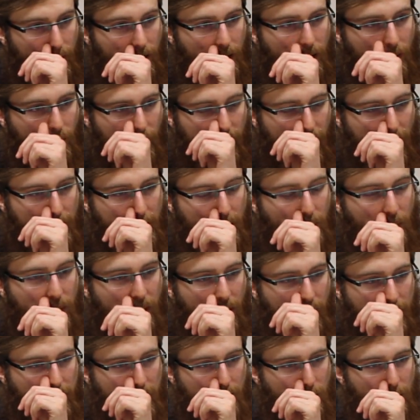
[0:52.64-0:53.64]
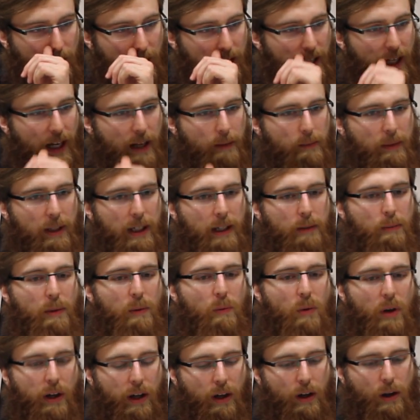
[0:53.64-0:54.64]
We came up with an idea with the game. He'd
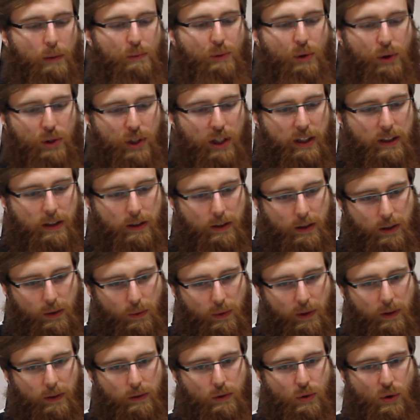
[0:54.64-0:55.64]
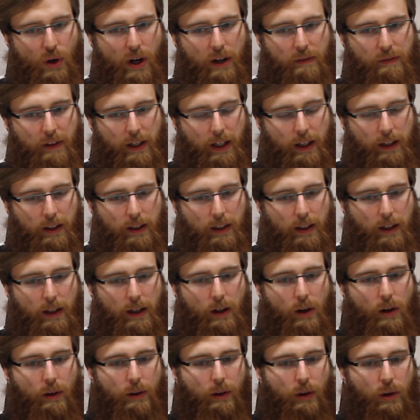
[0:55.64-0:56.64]
been working on a project to do with driving
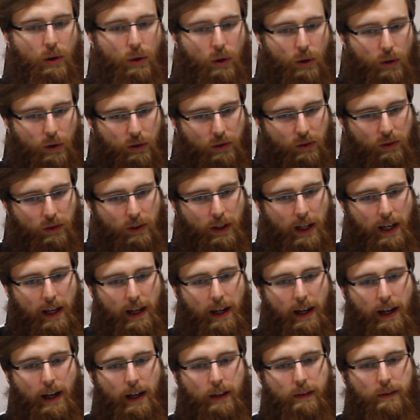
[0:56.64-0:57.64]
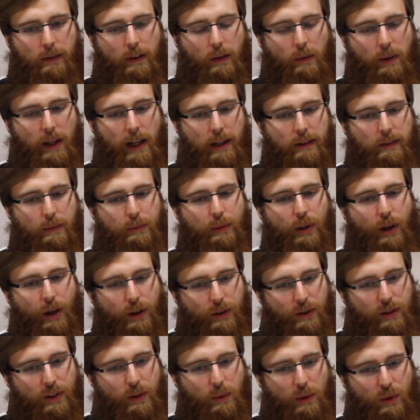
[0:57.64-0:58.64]
on the course, and so we had some
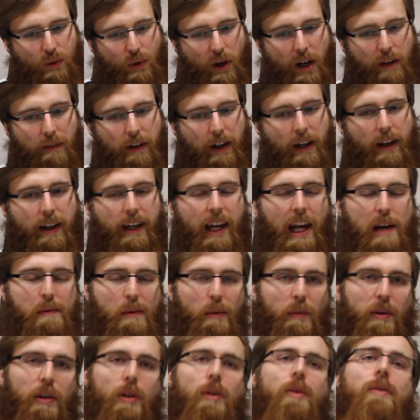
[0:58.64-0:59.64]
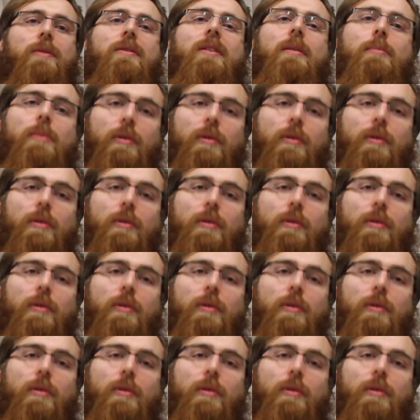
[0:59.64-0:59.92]
code to do with driving, and I came up with a concept